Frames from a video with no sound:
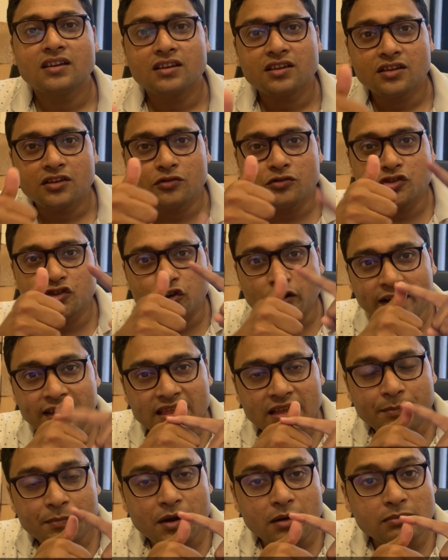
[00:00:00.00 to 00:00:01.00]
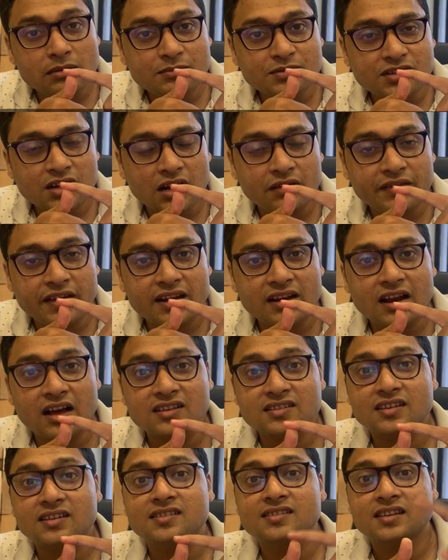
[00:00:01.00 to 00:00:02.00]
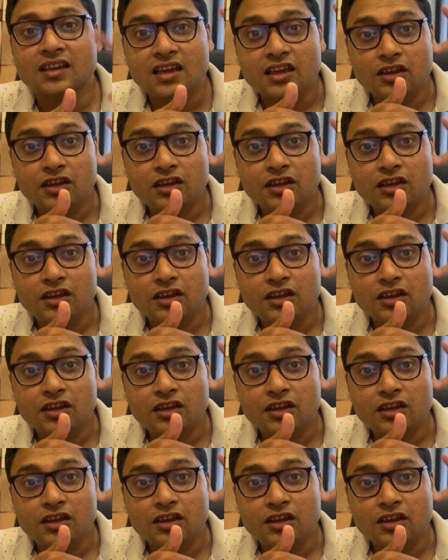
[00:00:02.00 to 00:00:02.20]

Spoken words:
You join the problem-solving classes,